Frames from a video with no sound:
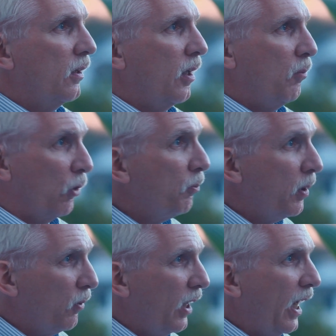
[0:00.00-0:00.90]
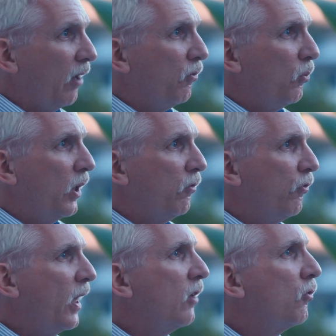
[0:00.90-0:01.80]
that most people have when
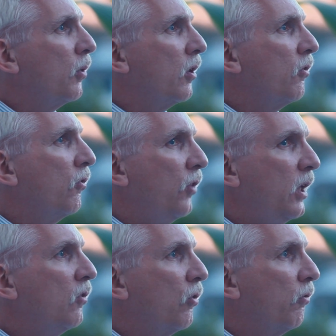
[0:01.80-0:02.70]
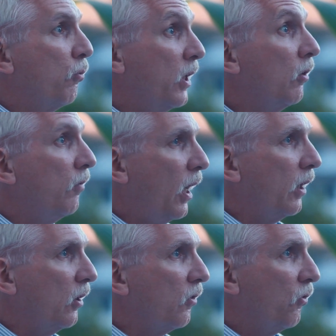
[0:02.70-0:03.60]
faced with scenes of real
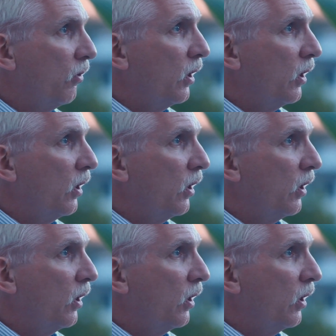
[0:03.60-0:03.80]
violence.